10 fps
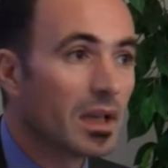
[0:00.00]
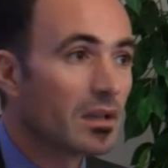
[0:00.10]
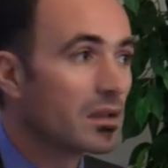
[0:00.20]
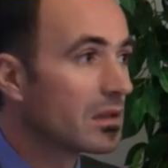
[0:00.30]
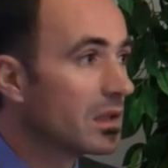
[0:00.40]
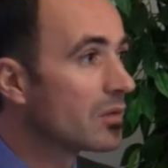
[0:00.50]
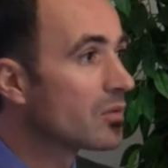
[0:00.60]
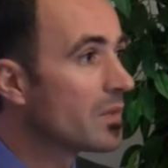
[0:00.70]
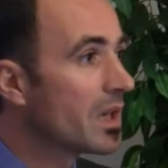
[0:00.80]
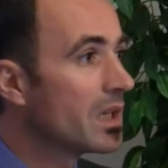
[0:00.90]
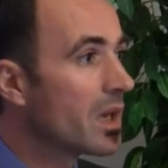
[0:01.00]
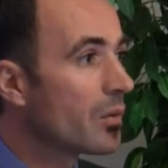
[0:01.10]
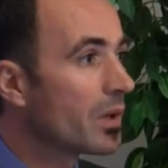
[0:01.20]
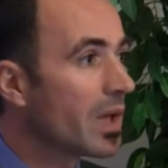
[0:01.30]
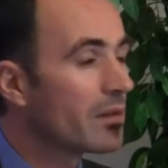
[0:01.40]
that in
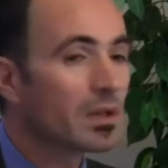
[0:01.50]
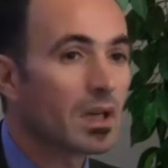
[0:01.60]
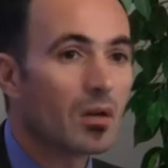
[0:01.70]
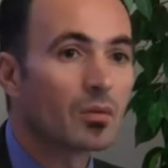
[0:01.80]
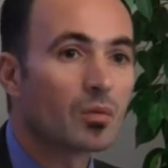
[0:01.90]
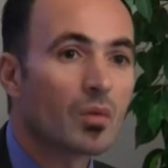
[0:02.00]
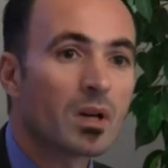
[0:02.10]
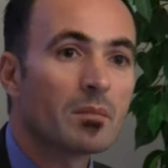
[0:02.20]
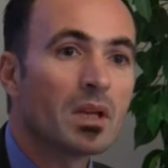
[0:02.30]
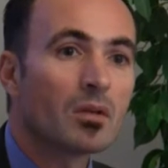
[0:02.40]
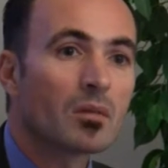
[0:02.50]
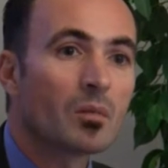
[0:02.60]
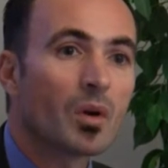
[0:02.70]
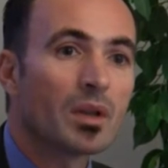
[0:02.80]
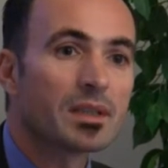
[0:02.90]
Romania we have around 1.6
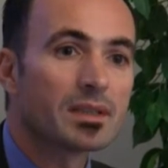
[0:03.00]
million